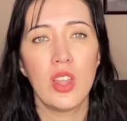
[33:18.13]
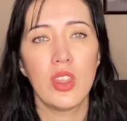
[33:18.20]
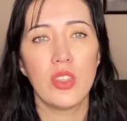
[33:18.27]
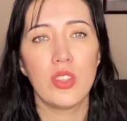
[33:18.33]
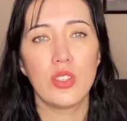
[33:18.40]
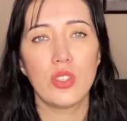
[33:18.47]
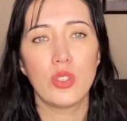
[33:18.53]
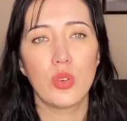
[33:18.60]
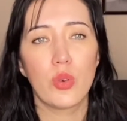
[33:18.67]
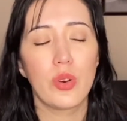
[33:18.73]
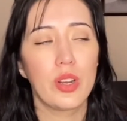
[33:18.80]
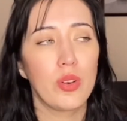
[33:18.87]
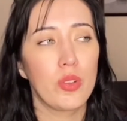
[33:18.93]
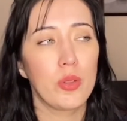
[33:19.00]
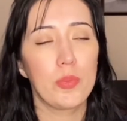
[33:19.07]
the
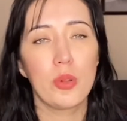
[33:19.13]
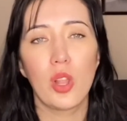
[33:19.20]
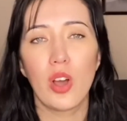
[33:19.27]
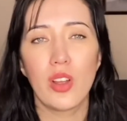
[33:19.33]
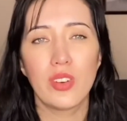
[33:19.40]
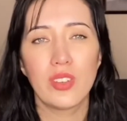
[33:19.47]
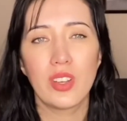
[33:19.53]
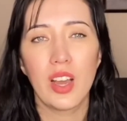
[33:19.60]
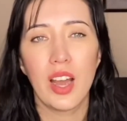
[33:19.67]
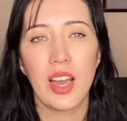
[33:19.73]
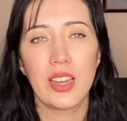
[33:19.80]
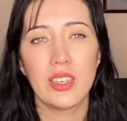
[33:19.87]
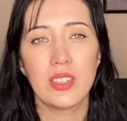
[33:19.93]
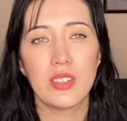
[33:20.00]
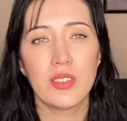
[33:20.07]
story or the plot
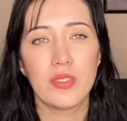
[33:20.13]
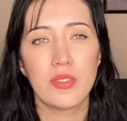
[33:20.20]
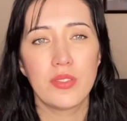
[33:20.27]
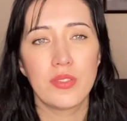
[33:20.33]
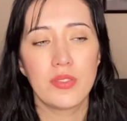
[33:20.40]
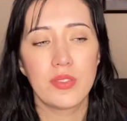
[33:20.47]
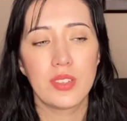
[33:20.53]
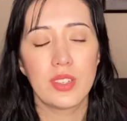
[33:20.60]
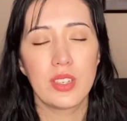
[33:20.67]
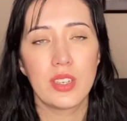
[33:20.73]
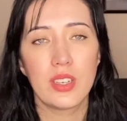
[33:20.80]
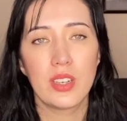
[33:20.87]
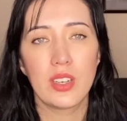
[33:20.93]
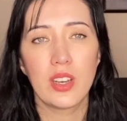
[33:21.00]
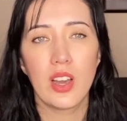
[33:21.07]
kind
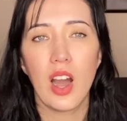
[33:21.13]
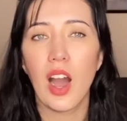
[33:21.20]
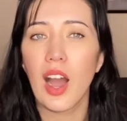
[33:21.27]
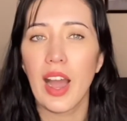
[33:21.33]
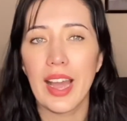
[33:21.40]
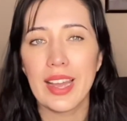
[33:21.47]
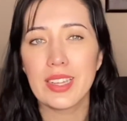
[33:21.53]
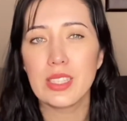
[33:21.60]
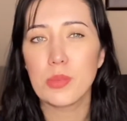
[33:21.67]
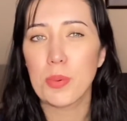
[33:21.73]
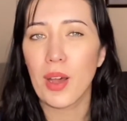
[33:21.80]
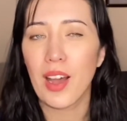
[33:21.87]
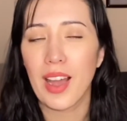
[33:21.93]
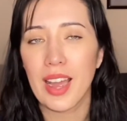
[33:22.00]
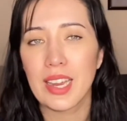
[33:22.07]
of hides
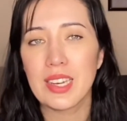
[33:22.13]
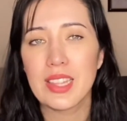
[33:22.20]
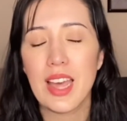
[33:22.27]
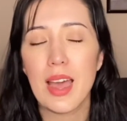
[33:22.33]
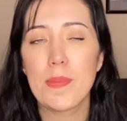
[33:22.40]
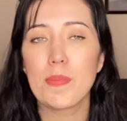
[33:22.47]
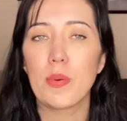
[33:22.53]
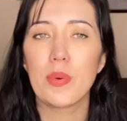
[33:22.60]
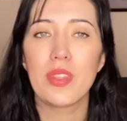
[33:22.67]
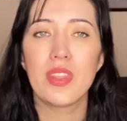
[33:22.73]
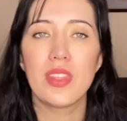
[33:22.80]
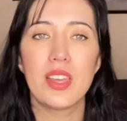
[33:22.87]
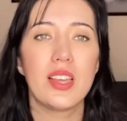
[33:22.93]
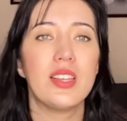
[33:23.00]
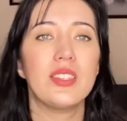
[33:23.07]
behind that, but with
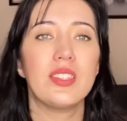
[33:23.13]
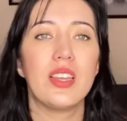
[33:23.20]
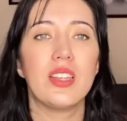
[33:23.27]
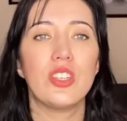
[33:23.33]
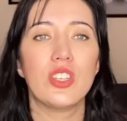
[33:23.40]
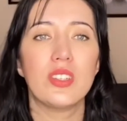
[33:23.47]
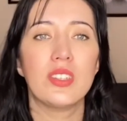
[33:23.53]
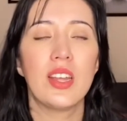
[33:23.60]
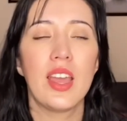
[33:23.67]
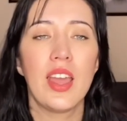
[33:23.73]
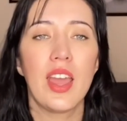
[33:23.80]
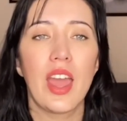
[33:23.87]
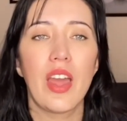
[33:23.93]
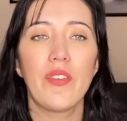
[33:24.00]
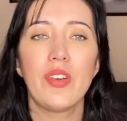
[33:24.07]
this, it just,
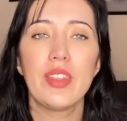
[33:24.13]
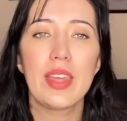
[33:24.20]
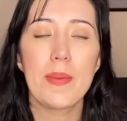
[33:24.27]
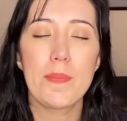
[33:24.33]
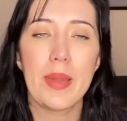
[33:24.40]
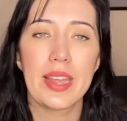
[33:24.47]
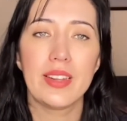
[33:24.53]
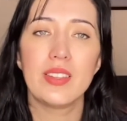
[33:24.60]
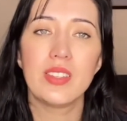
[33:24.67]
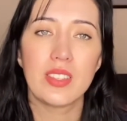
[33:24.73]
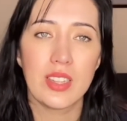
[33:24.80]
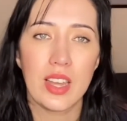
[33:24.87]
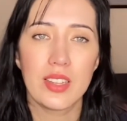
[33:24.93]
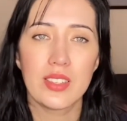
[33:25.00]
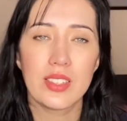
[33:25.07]
everything made
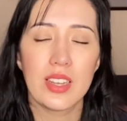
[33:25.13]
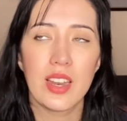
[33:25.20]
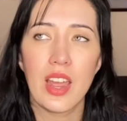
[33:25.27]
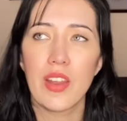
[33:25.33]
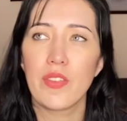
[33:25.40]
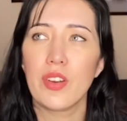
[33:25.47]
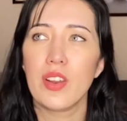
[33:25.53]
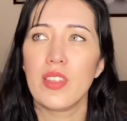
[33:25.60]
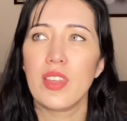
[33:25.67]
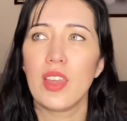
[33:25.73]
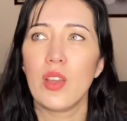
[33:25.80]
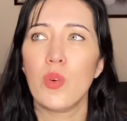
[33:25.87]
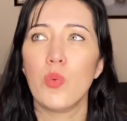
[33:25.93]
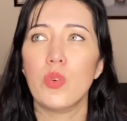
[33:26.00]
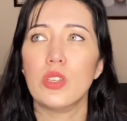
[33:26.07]
sense and
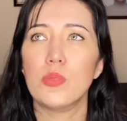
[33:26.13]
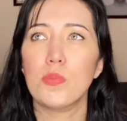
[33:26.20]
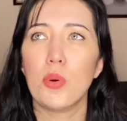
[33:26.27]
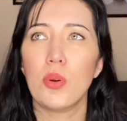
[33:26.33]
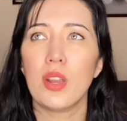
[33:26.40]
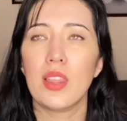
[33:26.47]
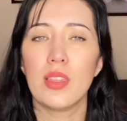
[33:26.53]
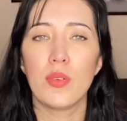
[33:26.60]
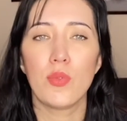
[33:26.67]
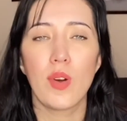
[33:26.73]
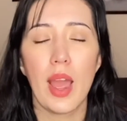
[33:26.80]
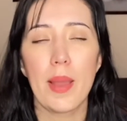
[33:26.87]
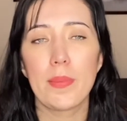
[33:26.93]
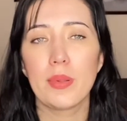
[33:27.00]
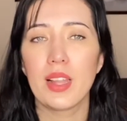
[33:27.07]
everything was put in the
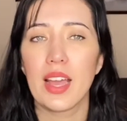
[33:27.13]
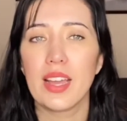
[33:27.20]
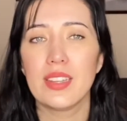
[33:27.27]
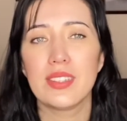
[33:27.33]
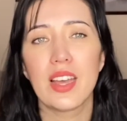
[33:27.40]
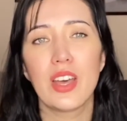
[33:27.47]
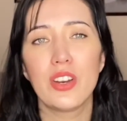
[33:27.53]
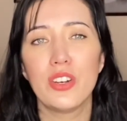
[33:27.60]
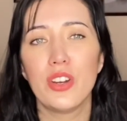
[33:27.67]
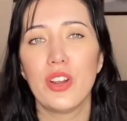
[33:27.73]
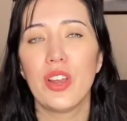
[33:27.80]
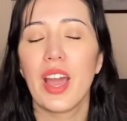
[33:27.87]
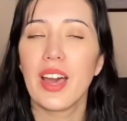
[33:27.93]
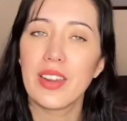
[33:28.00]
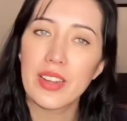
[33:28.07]
right place. I don't know
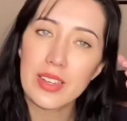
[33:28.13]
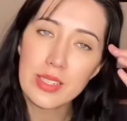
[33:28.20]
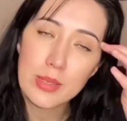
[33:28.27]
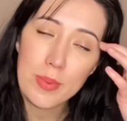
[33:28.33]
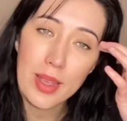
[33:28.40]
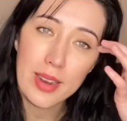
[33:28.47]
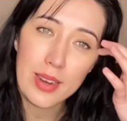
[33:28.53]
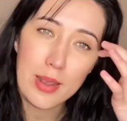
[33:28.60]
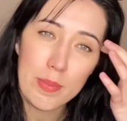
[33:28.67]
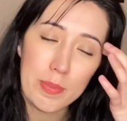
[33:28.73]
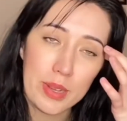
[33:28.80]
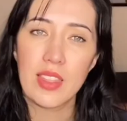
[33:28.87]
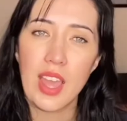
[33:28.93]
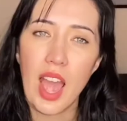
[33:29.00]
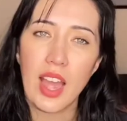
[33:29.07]
how to explain it, but
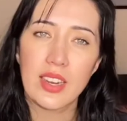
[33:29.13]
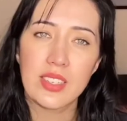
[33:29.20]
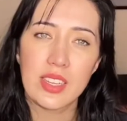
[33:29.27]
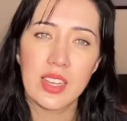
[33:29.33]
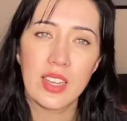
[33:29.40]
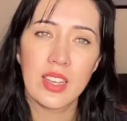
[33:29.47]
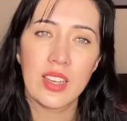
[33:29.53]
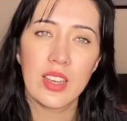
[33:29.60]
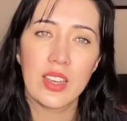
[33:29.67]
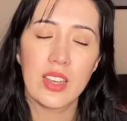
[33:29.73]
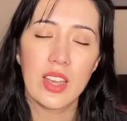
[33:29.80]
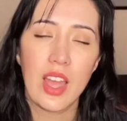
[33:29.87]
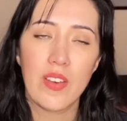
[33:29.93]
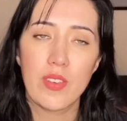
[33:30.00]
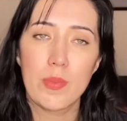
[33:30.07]
the acting,
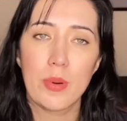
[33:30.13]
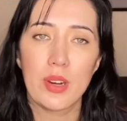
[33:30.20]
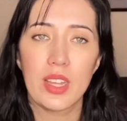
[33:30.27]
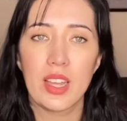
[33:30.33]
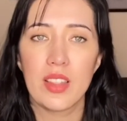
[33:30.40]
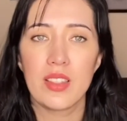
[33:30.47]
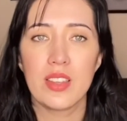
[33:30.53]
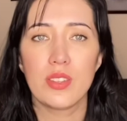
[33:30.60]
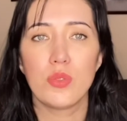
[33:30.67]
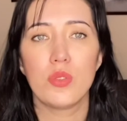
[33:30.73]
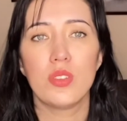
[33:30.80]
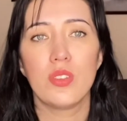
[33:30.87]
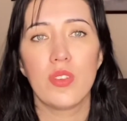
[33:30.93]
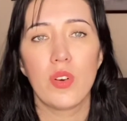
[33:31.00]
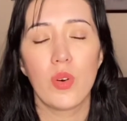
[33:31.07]
everybody in this
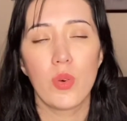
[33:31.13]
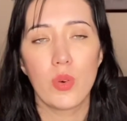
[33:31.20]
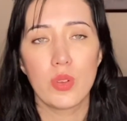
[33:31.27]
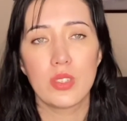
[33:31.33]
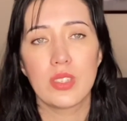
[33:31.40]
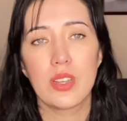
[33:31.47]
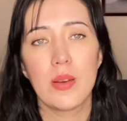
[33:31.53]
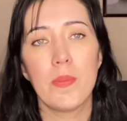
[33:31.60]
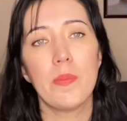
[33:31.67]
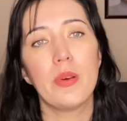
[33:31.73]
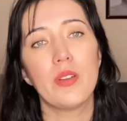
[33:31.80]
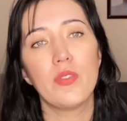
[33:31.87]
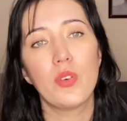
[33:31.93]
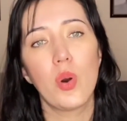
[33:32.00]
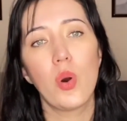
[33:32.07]
was awesome. But
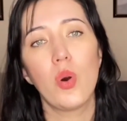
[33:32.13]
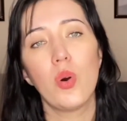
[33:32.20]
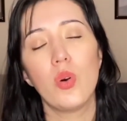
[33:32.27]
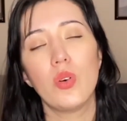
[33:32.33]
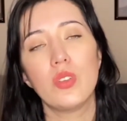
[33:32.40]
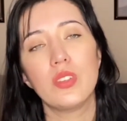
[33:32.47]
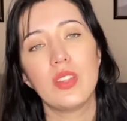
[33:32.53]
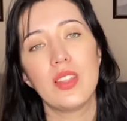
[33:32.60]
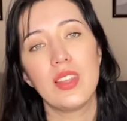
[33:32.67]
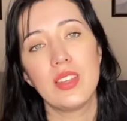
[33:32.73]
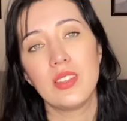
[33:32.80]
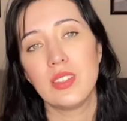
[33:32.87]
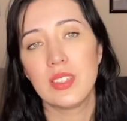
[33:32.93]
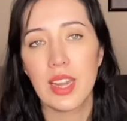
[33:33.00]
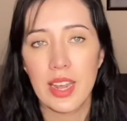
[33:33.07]
of course, the
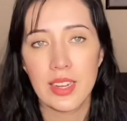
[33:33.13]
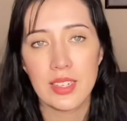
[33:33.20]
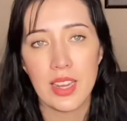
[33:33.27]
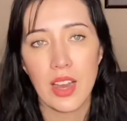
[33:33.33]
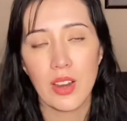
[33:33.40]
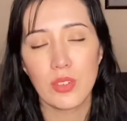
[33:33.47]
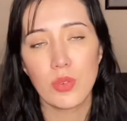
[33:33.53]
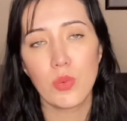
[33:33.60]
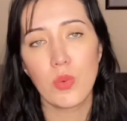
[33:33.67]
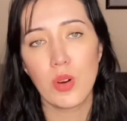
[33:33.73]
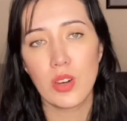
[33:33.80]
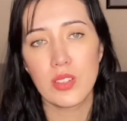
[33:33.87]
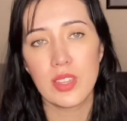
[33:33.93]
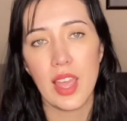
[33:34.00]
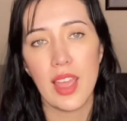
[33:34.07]
standout
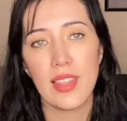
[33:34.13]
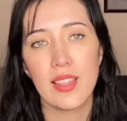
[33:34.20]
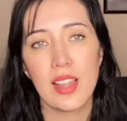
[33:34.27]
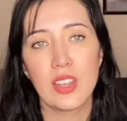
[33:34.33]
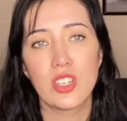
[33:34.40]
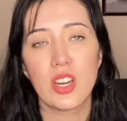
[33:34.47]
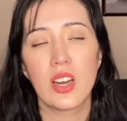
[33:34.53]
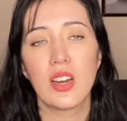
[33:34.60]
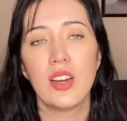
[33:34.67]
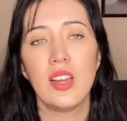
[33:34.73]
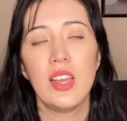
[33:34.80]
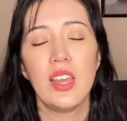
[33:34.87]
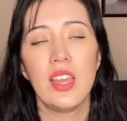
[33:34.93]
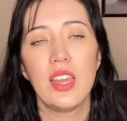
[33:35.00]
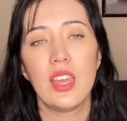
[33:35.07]
was Heath Ledger.
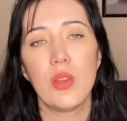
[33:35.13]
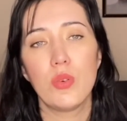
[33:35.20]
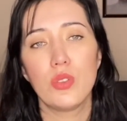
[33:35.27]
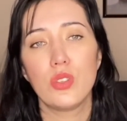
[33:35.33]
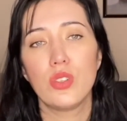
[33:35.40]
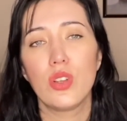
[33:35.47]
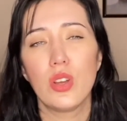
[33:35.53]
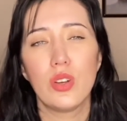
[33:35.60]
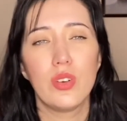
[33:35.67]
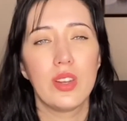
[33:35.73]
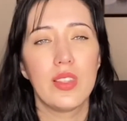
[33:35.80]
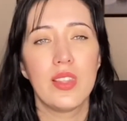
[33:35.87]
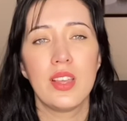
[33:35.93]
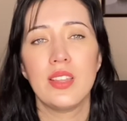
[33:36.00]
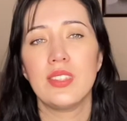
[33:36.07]
He was so good
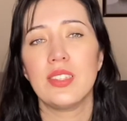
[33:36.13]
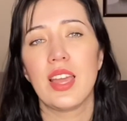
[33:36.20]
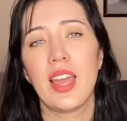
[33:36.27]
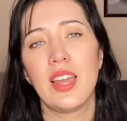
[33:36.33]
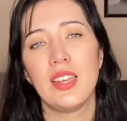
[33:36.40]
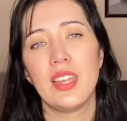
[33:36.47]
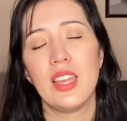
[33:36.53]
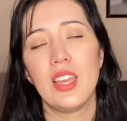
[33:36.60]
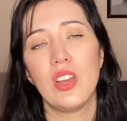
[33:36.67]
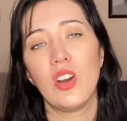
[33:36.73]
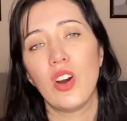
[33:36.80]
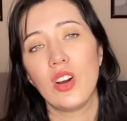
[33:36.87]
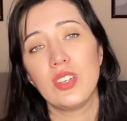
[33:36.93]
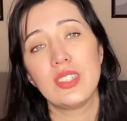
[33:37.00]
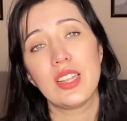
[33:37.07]
in this, and he
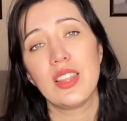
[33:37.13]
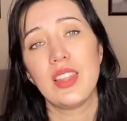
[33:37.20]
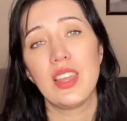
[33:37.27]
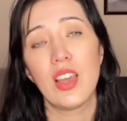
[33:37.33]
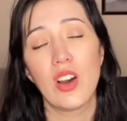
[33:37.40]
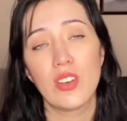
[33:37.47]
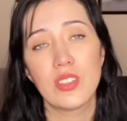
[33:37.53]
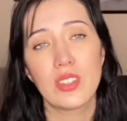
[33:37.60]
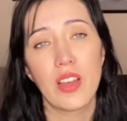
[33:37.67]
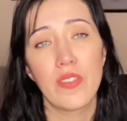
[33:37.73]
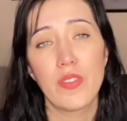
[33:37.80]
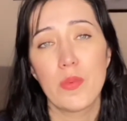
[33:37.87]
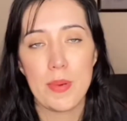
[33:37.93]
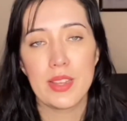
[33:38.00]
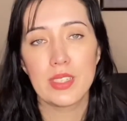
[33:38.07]
got the Oscar
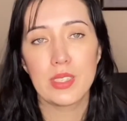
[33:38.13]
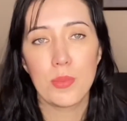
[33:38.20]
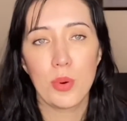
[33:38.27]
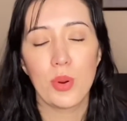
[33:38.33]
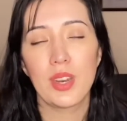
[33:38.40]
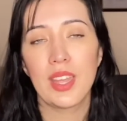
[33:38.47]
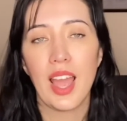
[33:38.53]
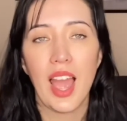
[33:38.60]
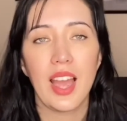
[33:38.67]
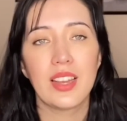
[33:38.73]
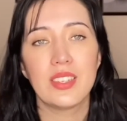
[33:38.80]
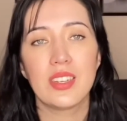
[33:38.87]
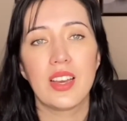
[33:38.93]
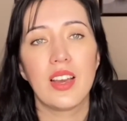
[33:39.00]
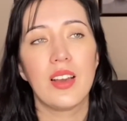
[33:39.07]
for Best Supporting
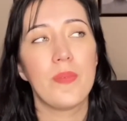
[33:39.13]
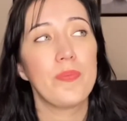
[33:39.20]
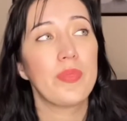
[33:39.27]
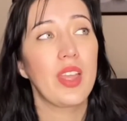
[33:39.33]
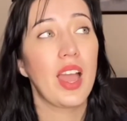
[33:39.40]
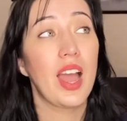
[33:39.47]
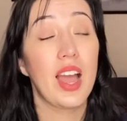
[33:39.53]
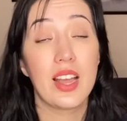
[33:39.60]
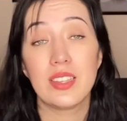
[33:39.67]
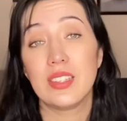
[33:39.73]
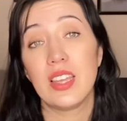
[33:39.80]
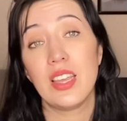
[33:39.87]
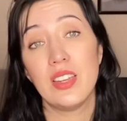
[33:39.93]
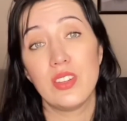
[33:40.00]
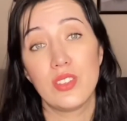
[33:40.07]
Actor, as
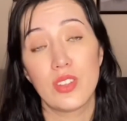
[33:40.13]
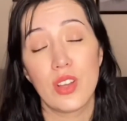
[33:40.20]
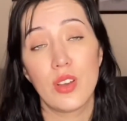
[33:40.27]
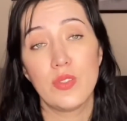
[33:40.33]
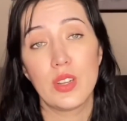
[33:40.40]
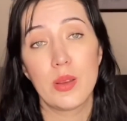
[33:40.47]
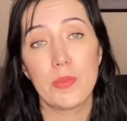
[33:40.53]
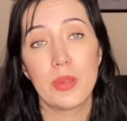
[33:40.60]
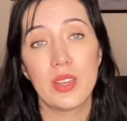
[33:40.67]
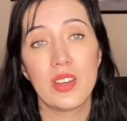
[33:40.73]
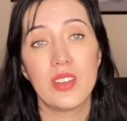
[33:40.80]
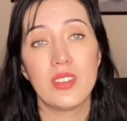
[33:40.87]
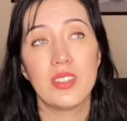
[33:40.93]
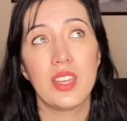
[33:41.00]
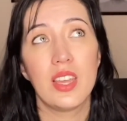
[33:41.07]
he deserved it,
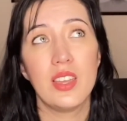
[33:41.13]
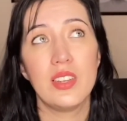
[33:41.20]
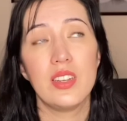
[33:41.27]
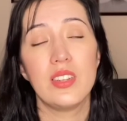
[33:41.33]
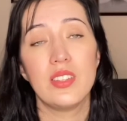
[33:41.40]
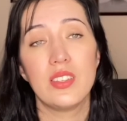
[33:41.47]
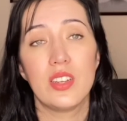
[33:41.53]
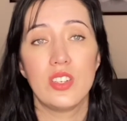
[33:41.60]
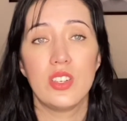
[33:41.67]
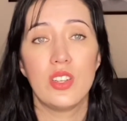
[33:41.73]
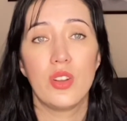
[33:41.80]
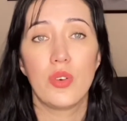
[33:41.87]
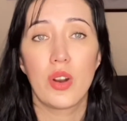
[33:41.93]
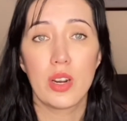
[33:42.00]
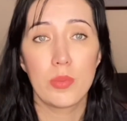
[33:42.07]
because he did such an
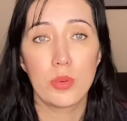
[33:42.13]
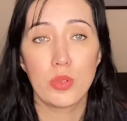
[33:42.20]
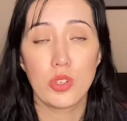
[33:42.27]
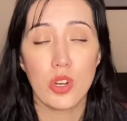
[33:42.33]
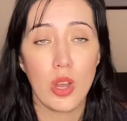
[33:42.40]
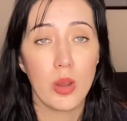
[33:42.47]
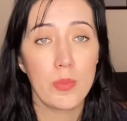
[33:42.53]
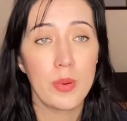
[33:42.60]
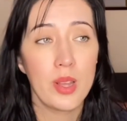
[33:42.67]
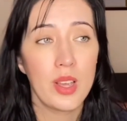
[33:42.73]
incredible job.